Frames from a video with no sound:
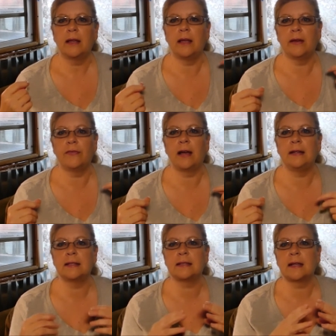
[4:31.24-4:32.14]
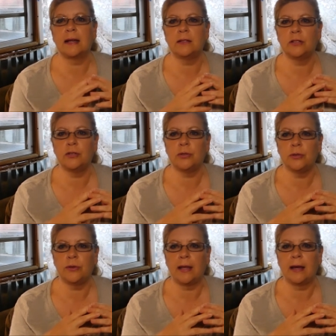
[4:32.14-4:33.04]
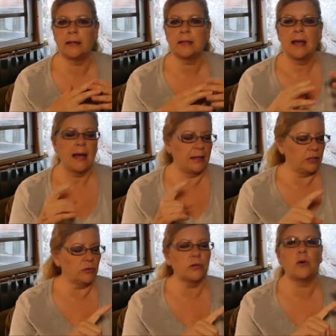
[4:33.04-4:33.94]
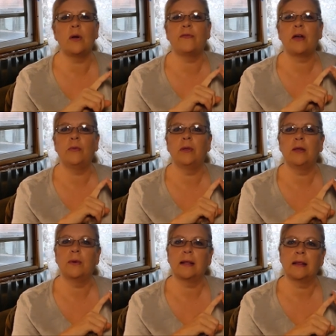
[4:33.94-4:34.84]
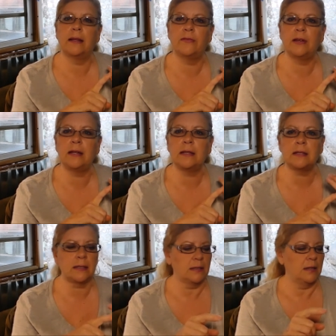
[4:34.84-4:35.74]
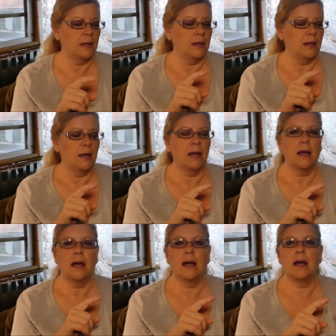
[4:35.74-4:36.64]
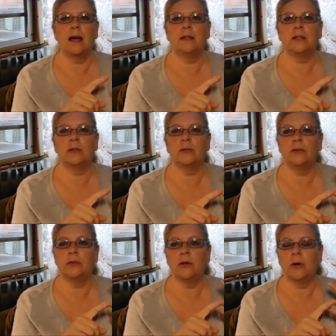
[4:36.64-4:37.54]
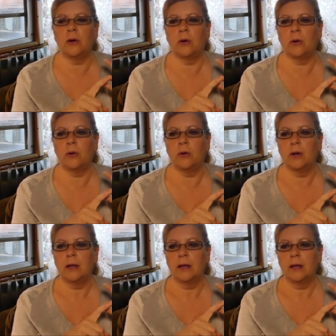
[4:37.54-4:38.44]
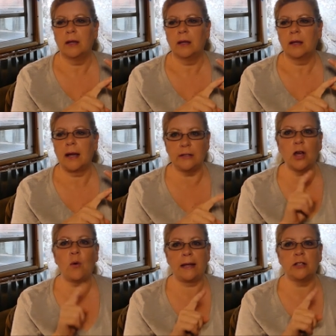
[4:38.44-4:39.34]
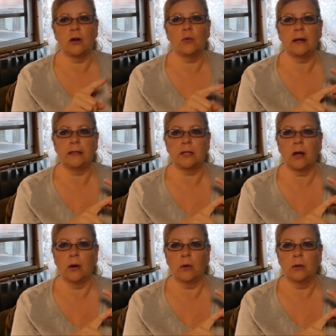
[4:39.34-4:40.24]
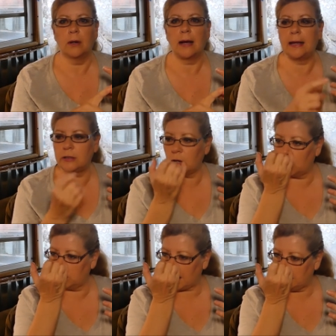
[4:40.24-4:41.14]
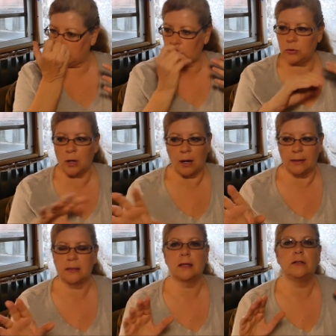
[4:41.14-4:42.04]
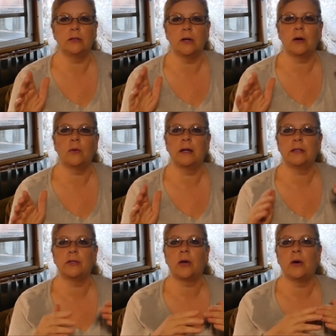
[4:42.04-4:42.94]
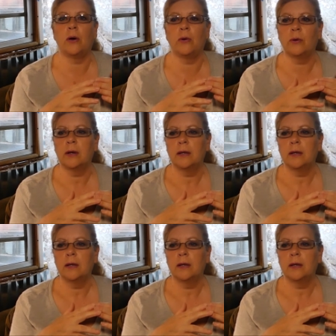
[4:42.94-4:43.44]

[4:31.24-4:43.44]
if I decide to do that. I don't know if I really want to live in it. I don't know. I know I don't want to tow. I do not want to tow